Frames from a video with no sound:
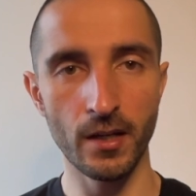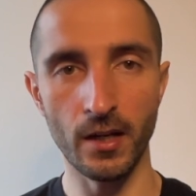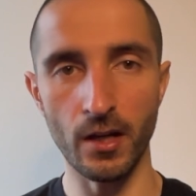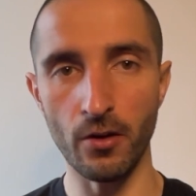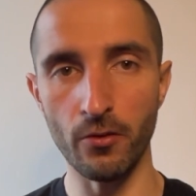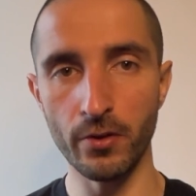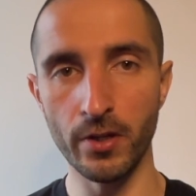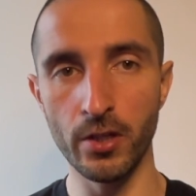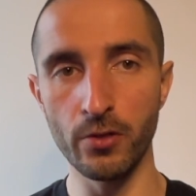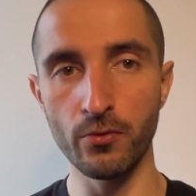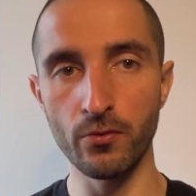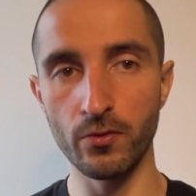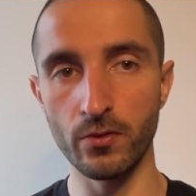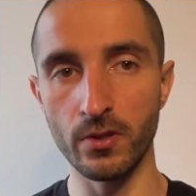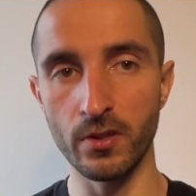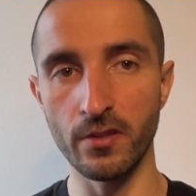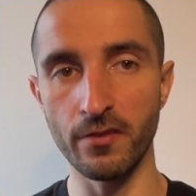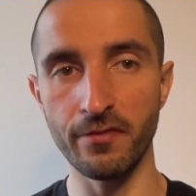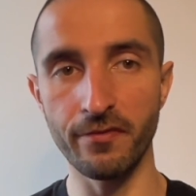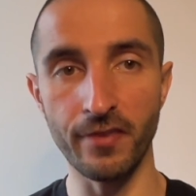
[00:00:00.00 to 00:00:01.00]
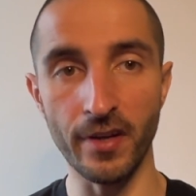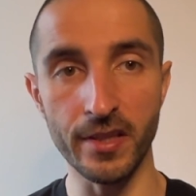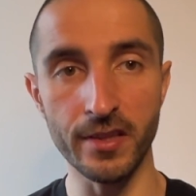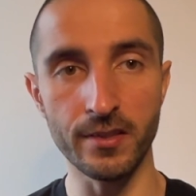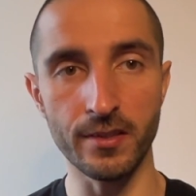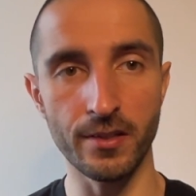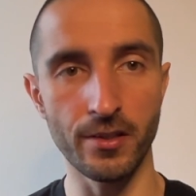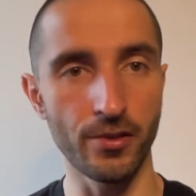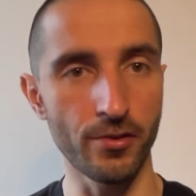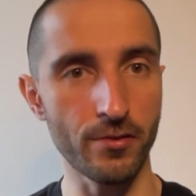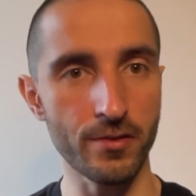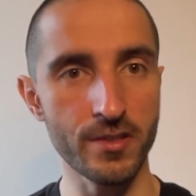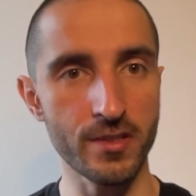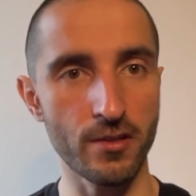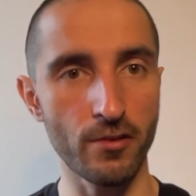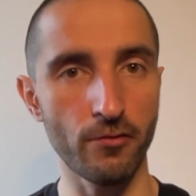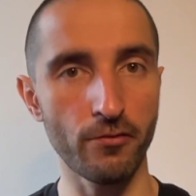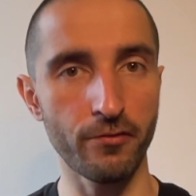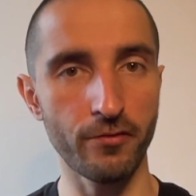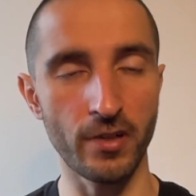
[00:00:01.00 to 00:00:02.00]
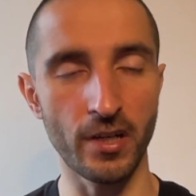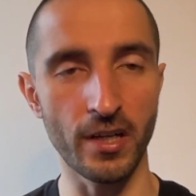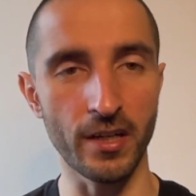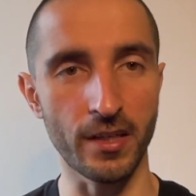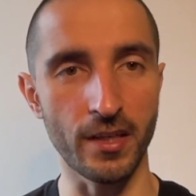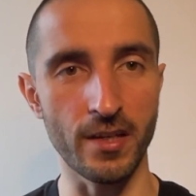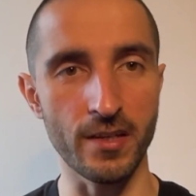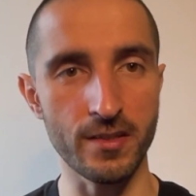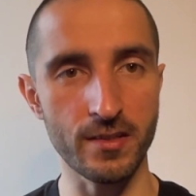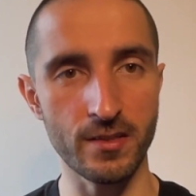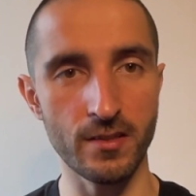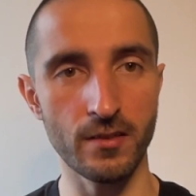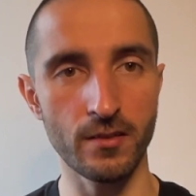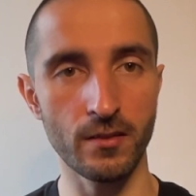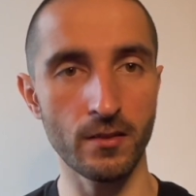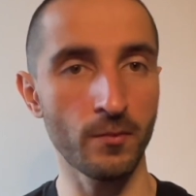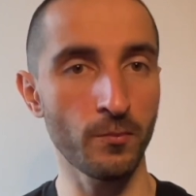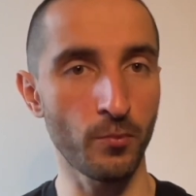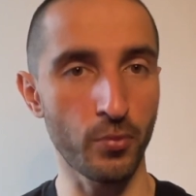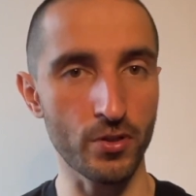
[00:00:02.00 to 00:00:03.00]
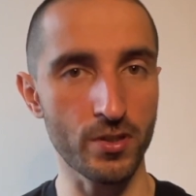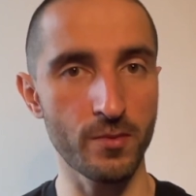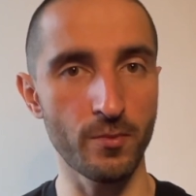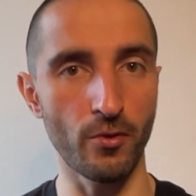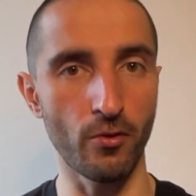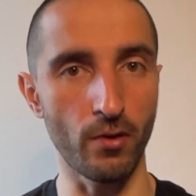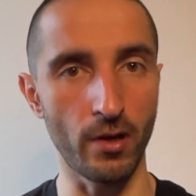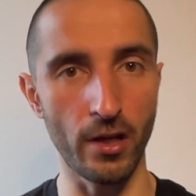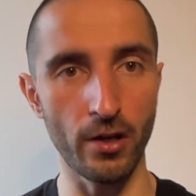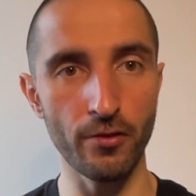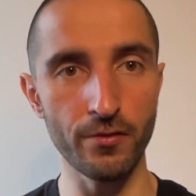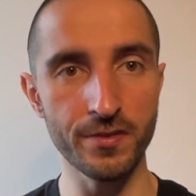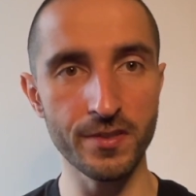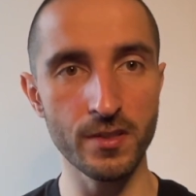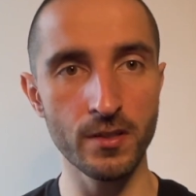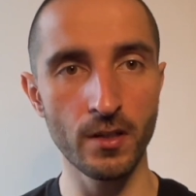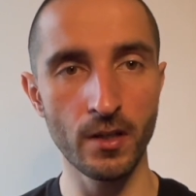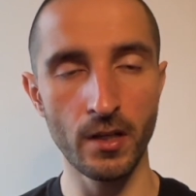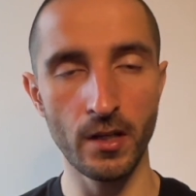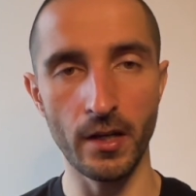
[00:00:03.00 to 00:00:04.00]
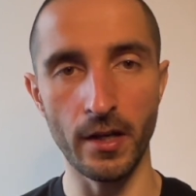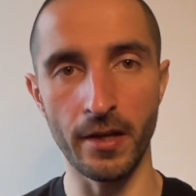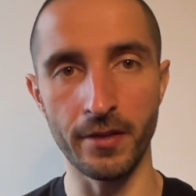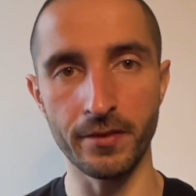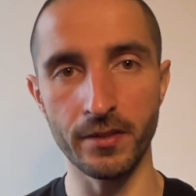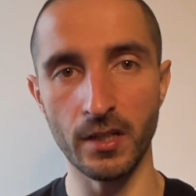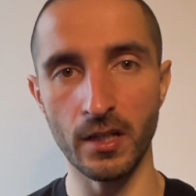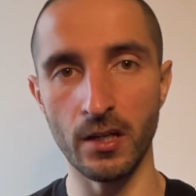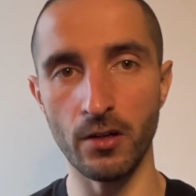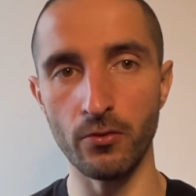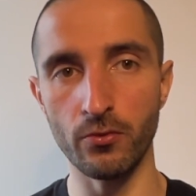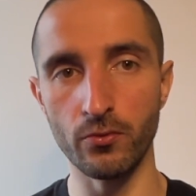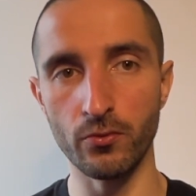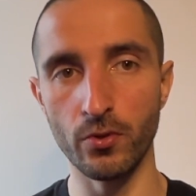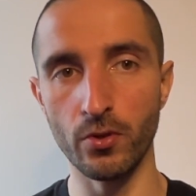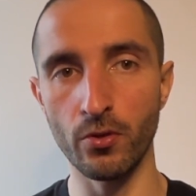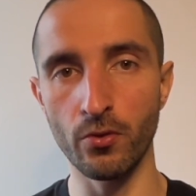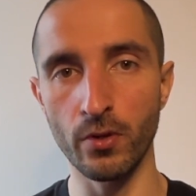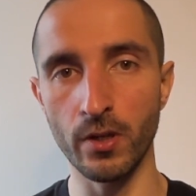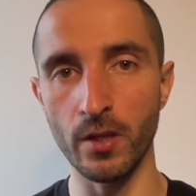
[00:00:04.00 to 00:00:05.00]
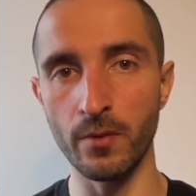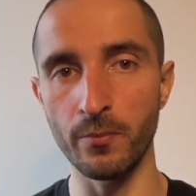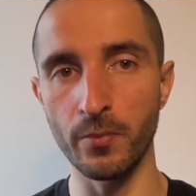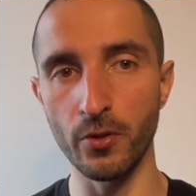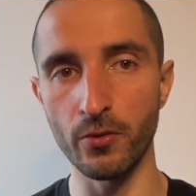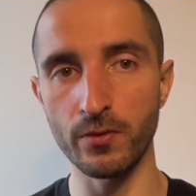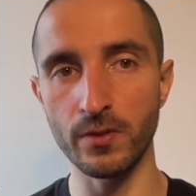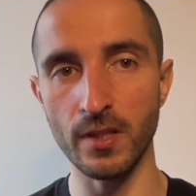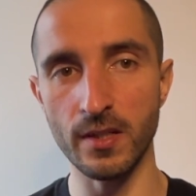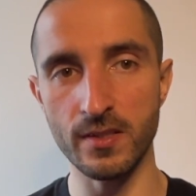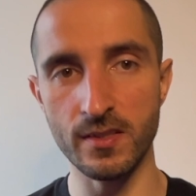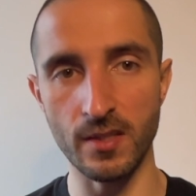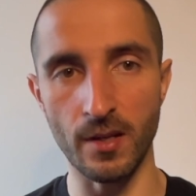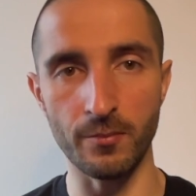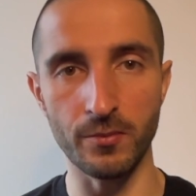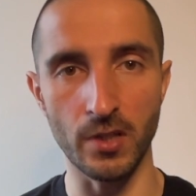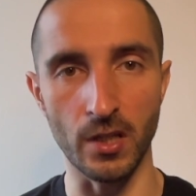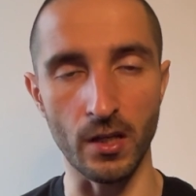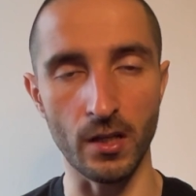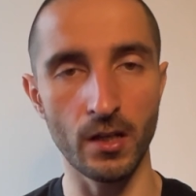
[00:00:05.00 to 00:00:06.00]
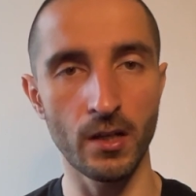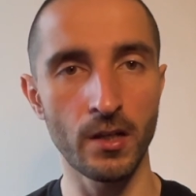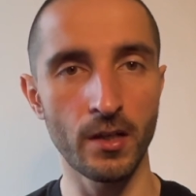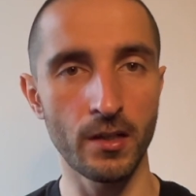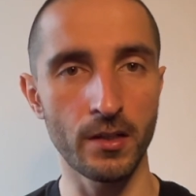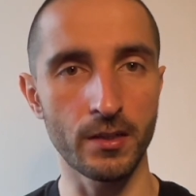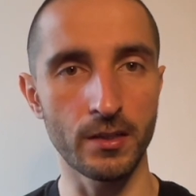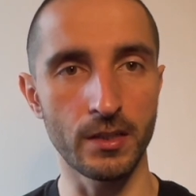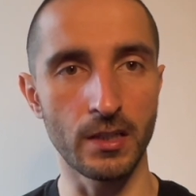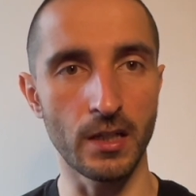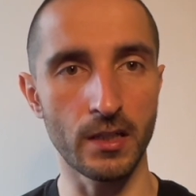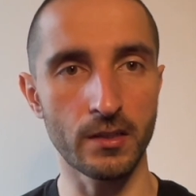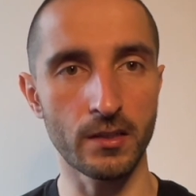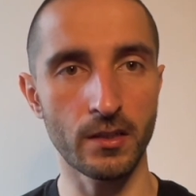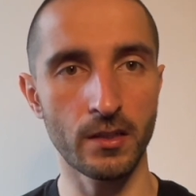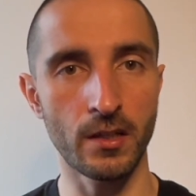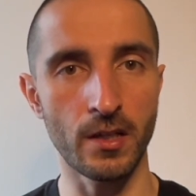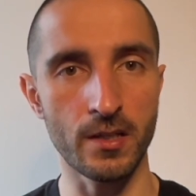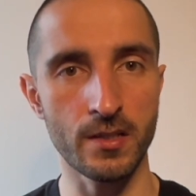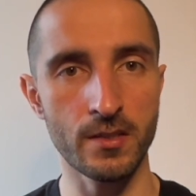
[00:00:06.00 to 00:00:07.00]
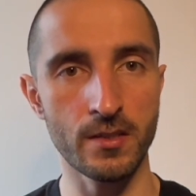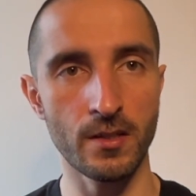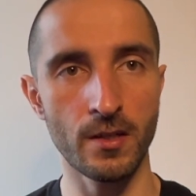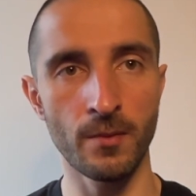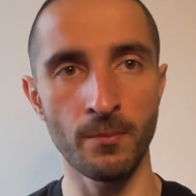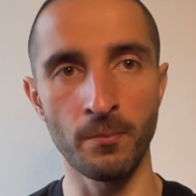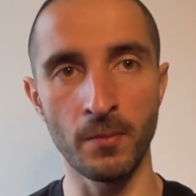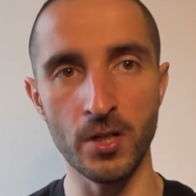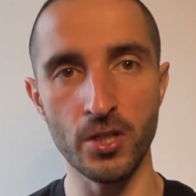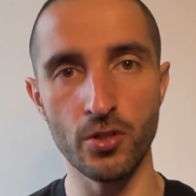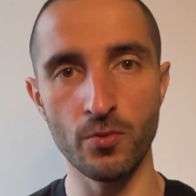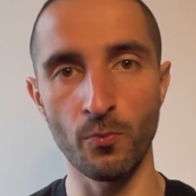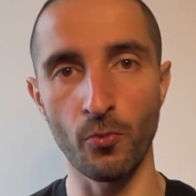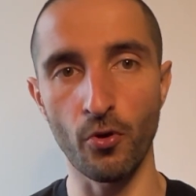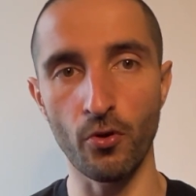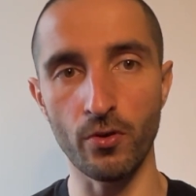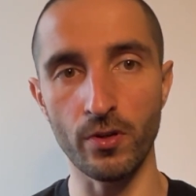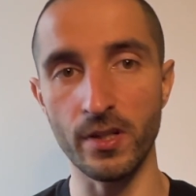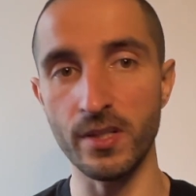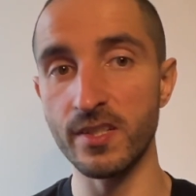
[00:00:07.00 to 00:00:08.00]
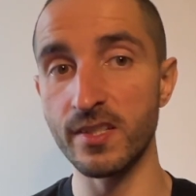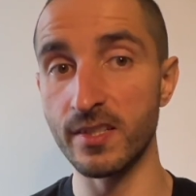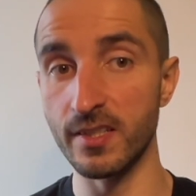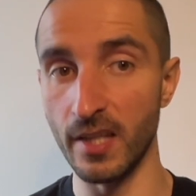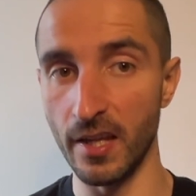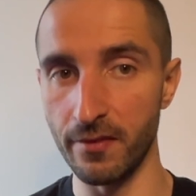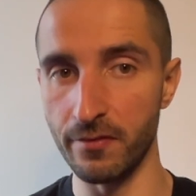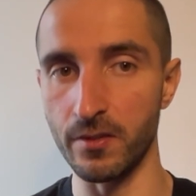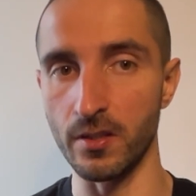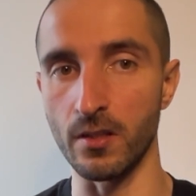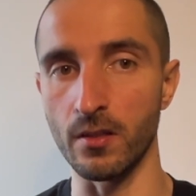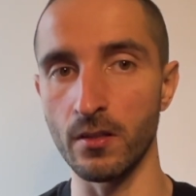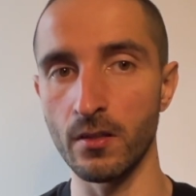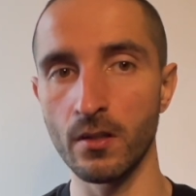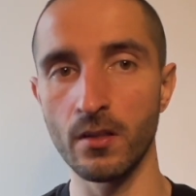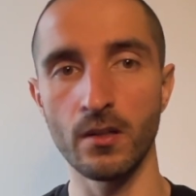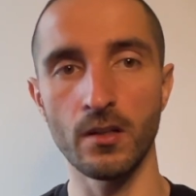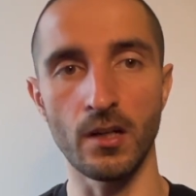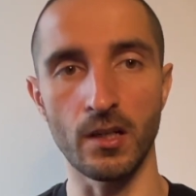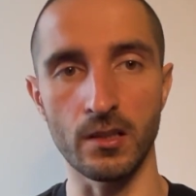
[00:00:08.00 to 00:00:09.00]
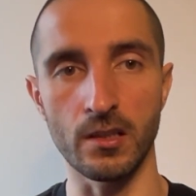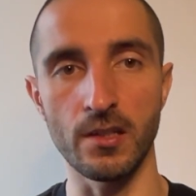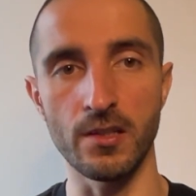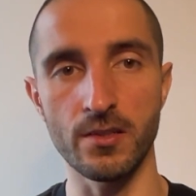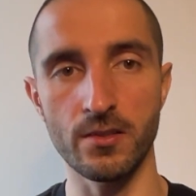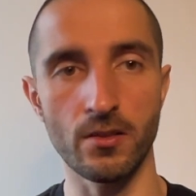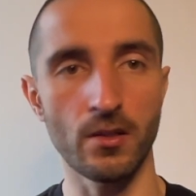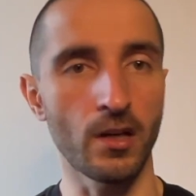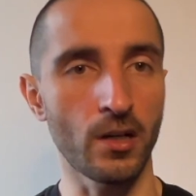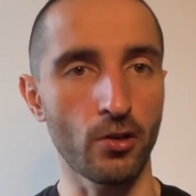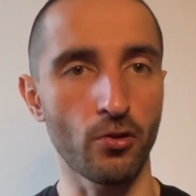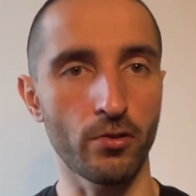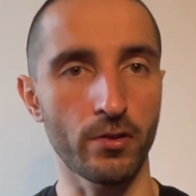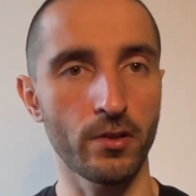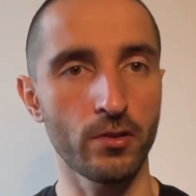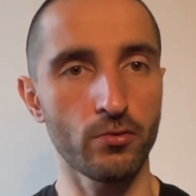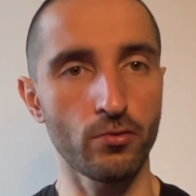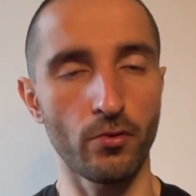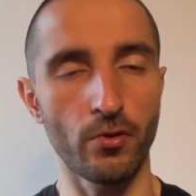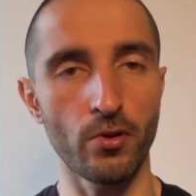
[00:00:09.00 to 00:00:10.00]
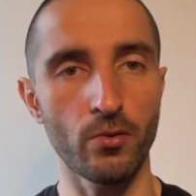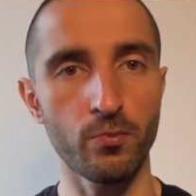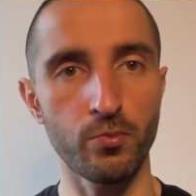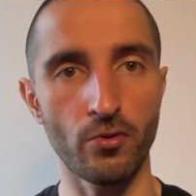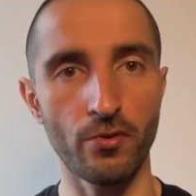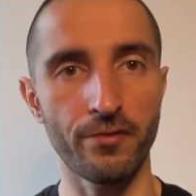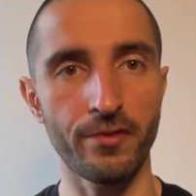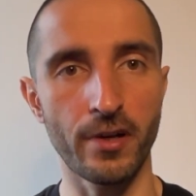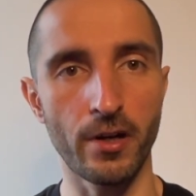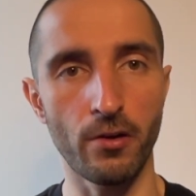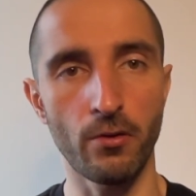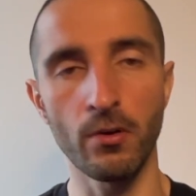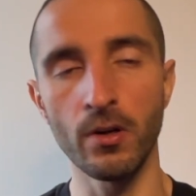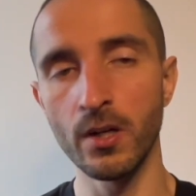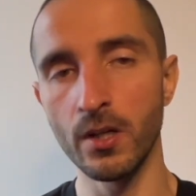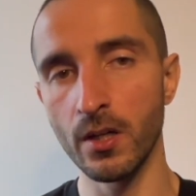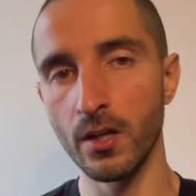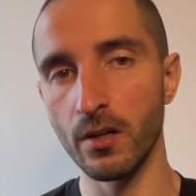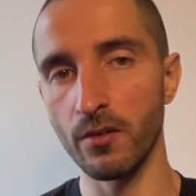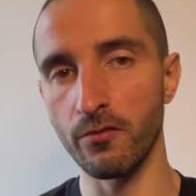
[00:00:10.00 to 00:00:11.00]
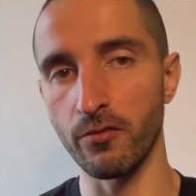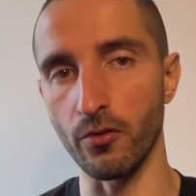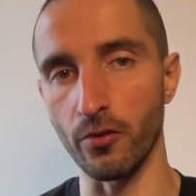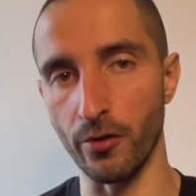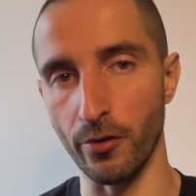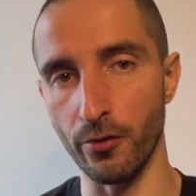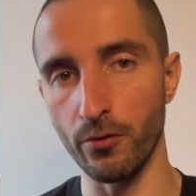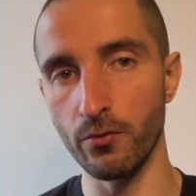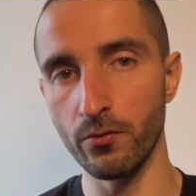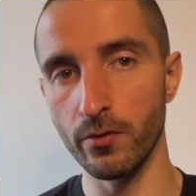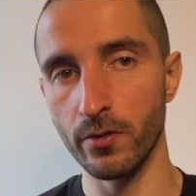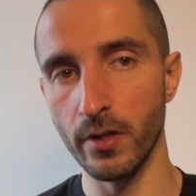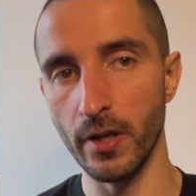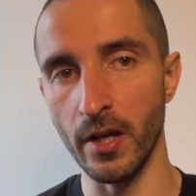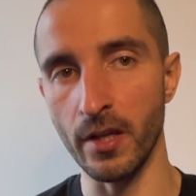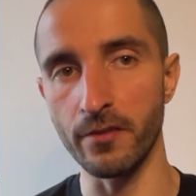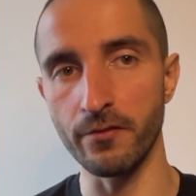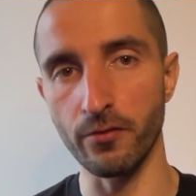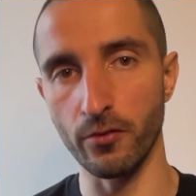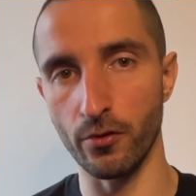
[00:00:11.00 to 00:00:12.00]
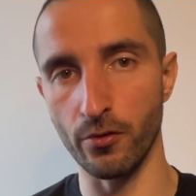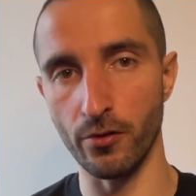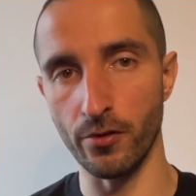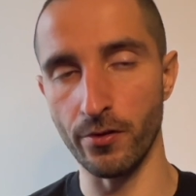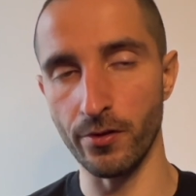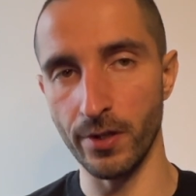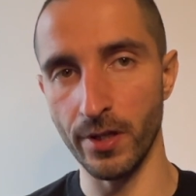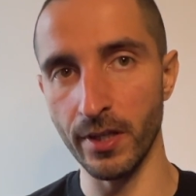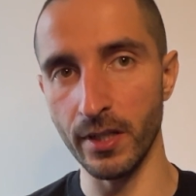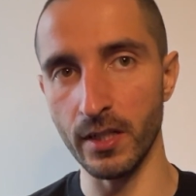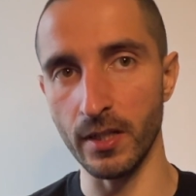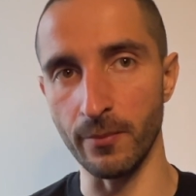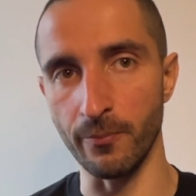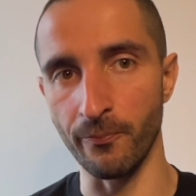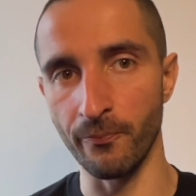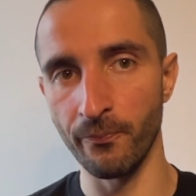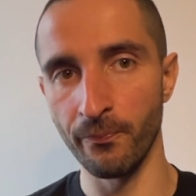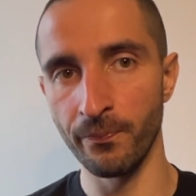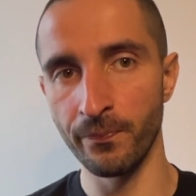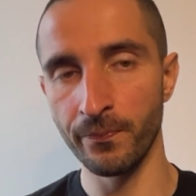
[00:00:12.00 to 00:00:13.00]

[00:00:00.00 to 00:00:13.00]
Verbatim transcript: How can you defend yourself against possible layoffs? And how you can build something that has much more safety, at least according to your profile, for you and for your income.